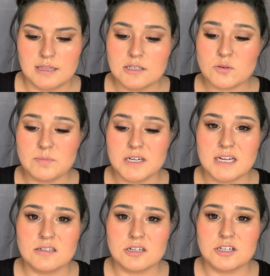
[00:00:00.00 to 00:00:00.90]
And this would be
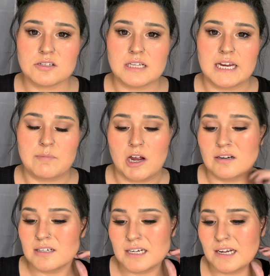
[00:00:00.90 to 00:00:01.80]
nice to just lay them
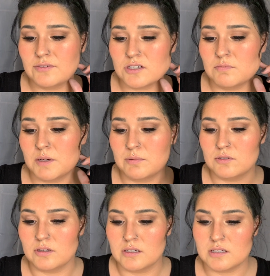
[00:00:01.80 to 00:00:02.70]
on. And I've seen people
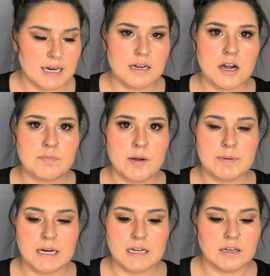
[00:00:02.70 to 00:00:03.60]
do this. I can cut them up
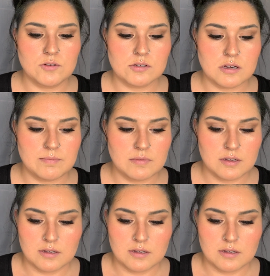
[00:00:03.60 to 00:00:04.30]
and I can use them.